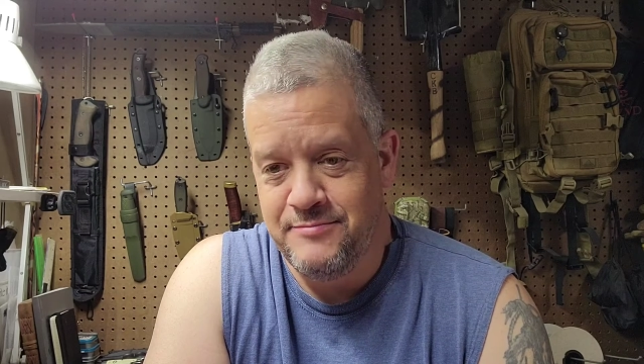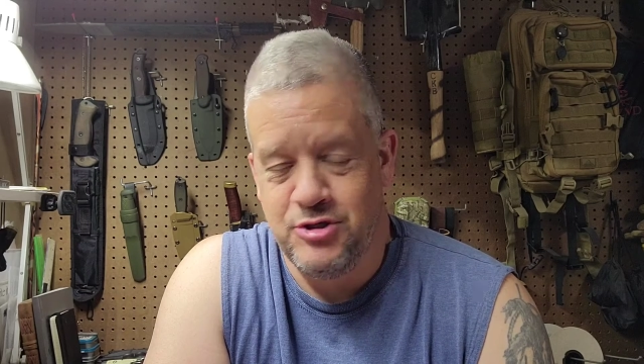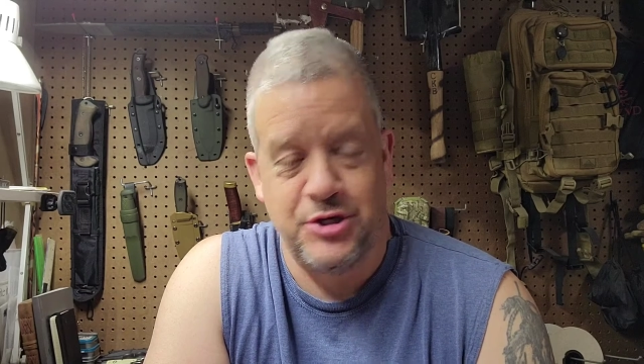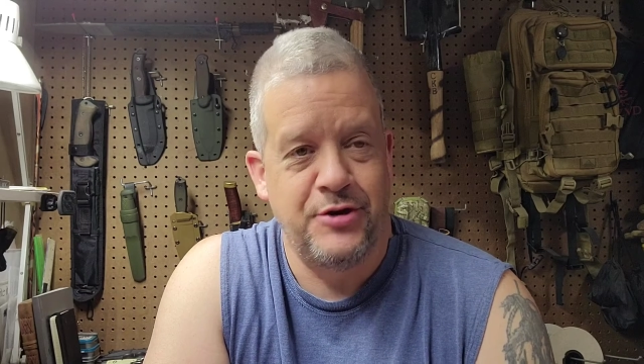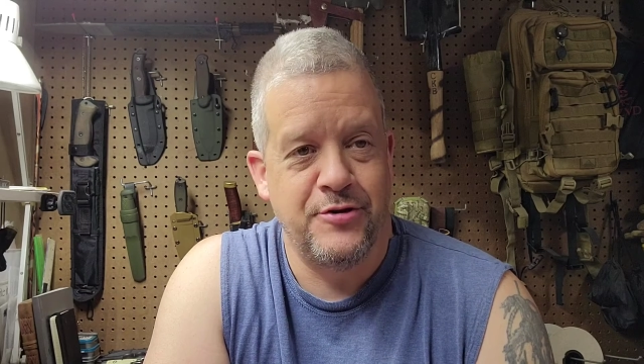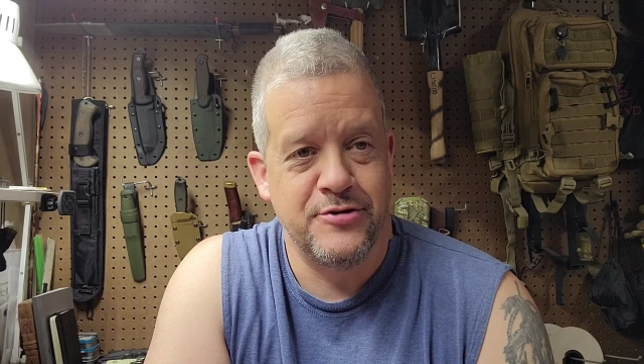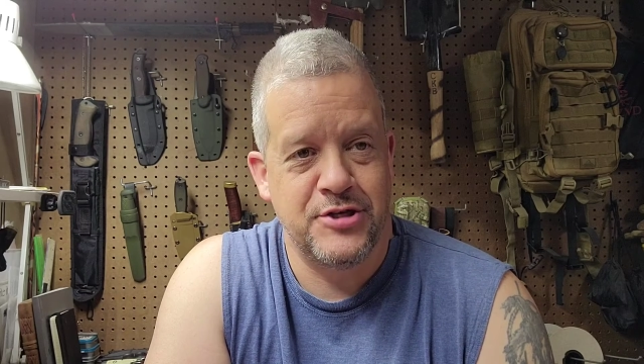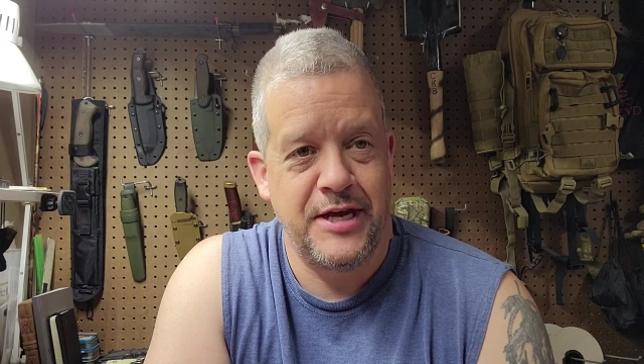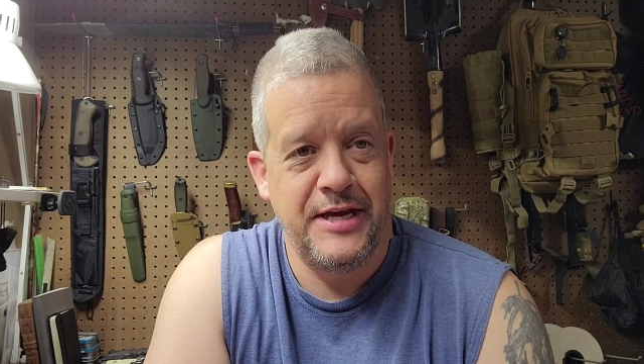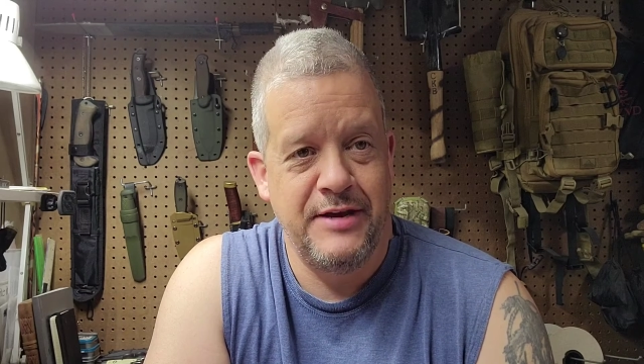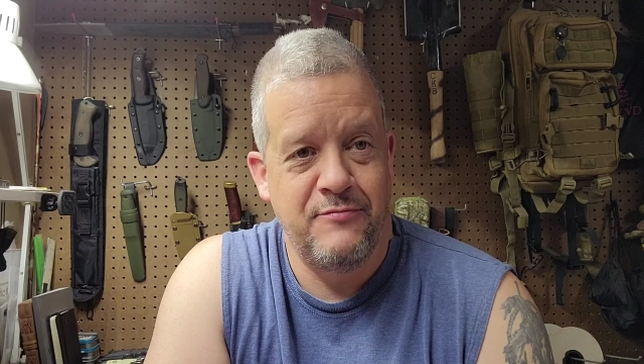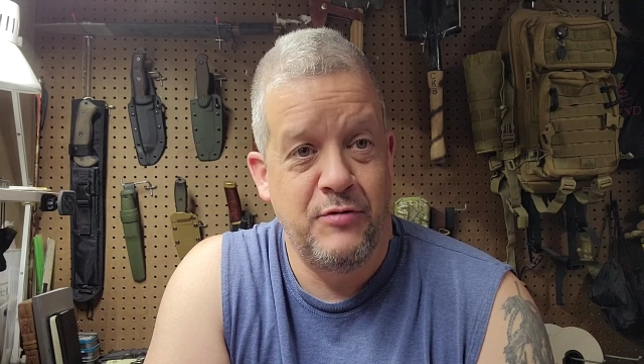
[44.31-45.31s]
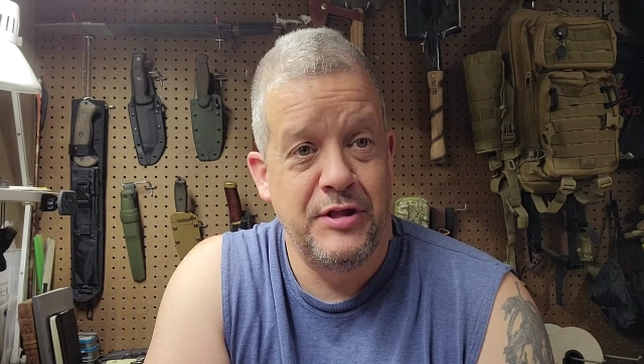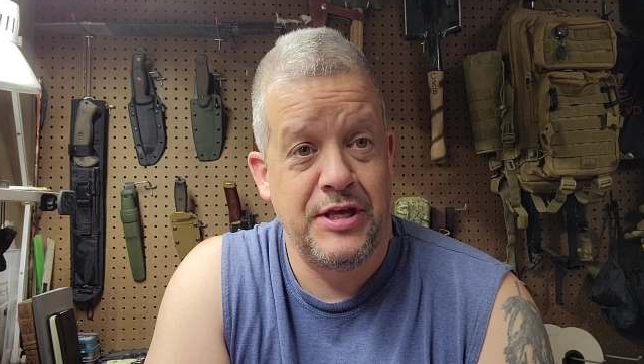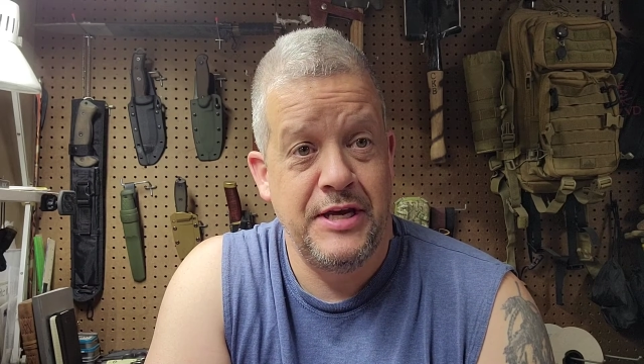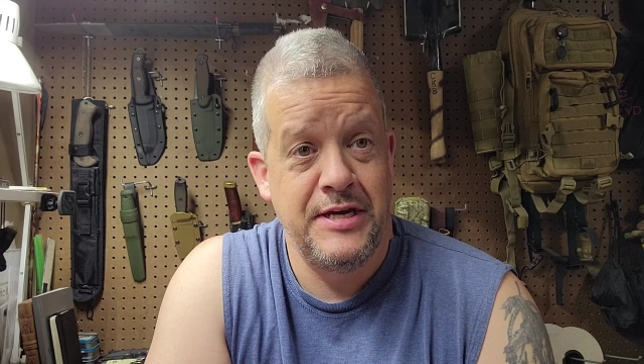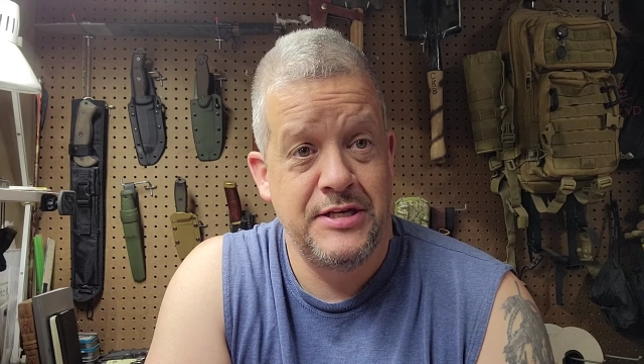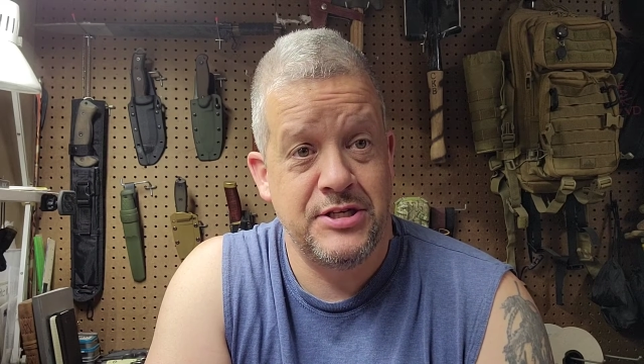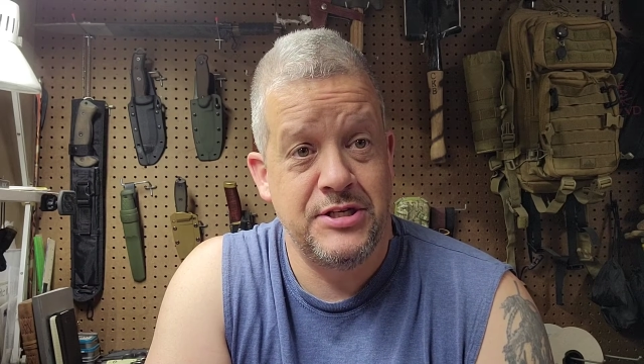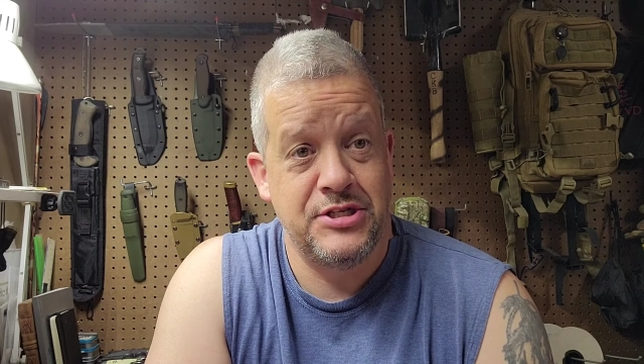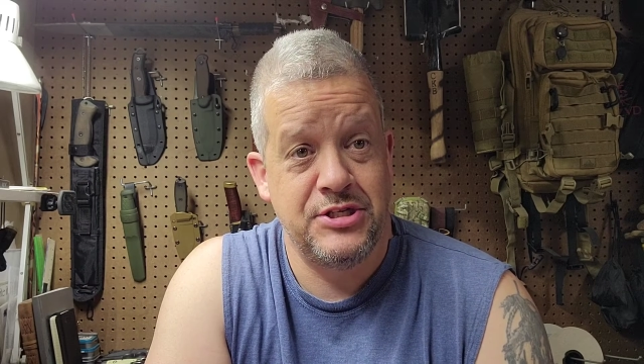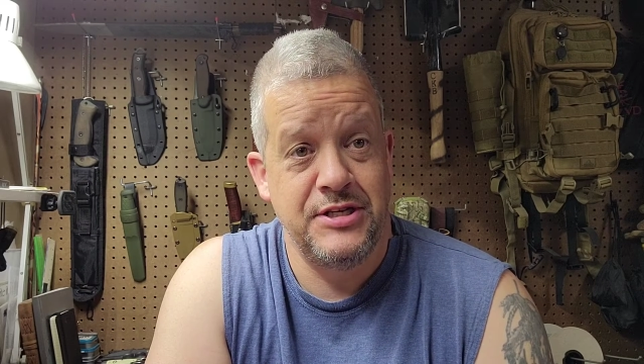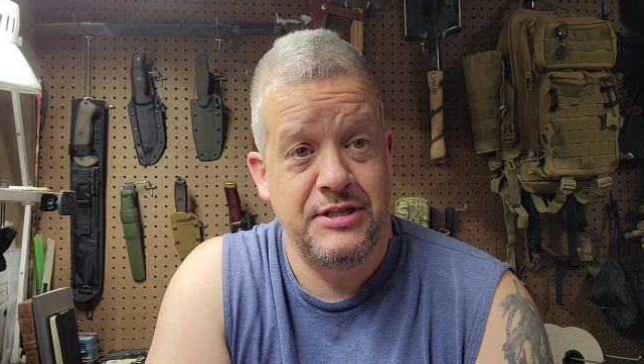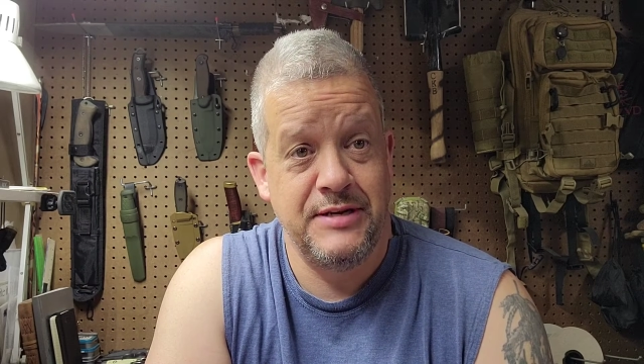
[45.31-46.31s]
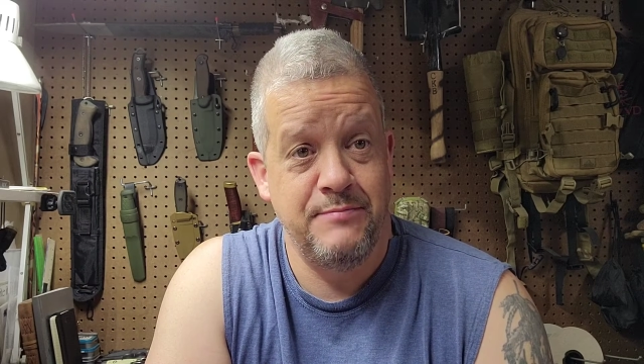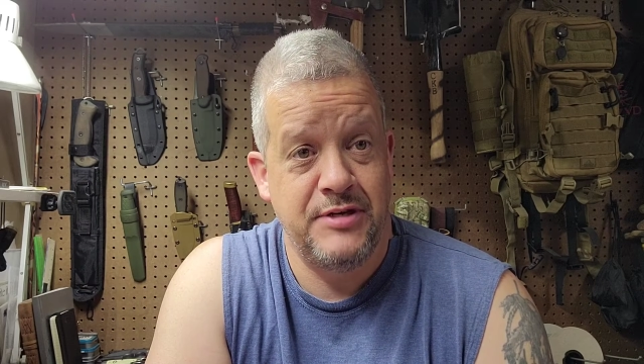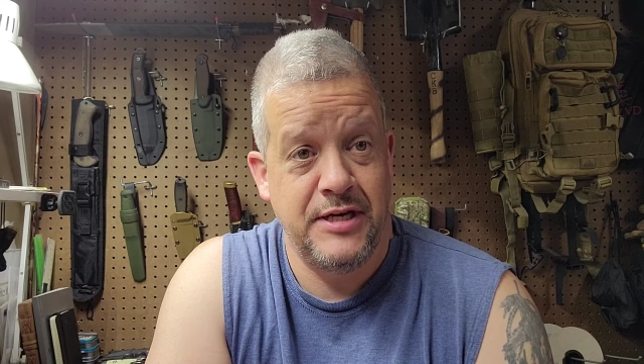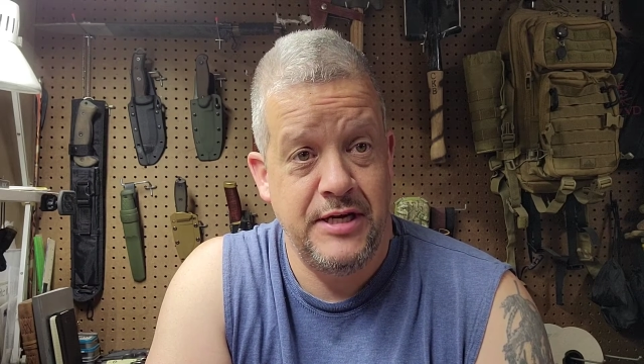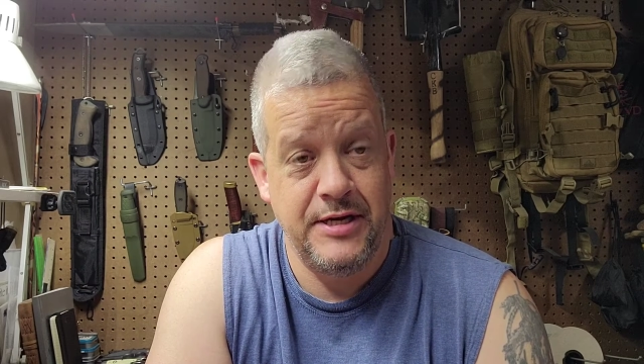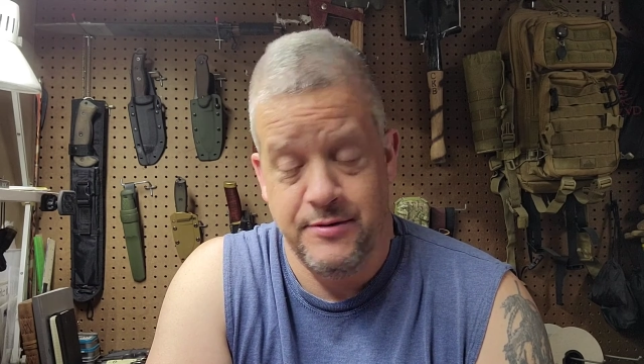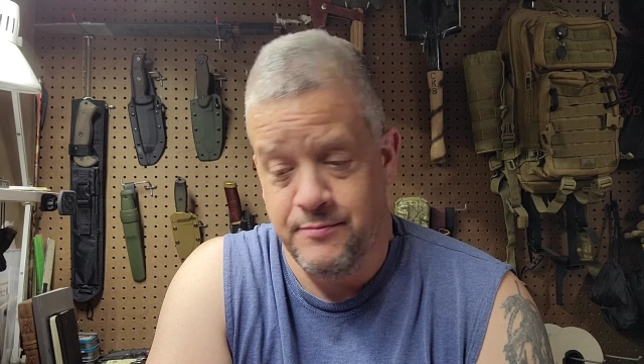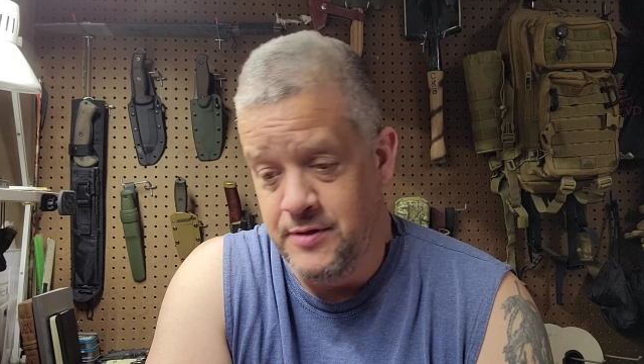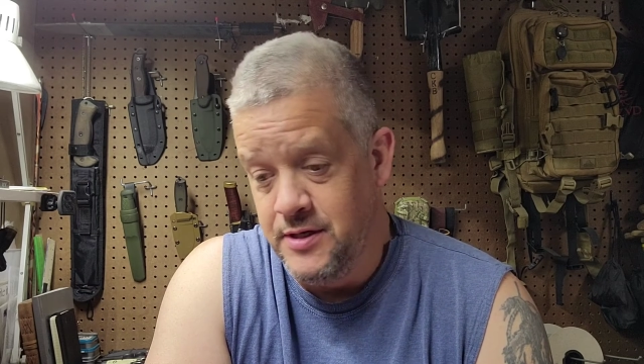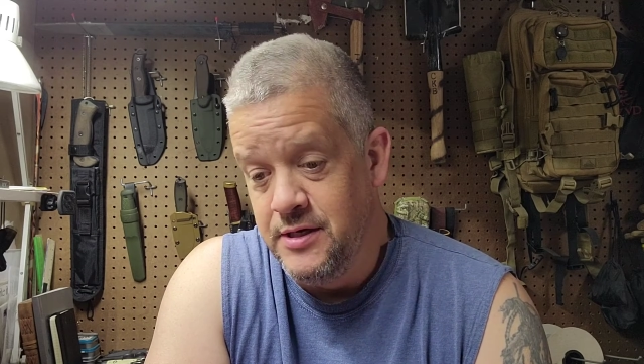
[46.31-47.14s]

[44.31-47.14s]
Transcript: stickers in with his and sent them to him.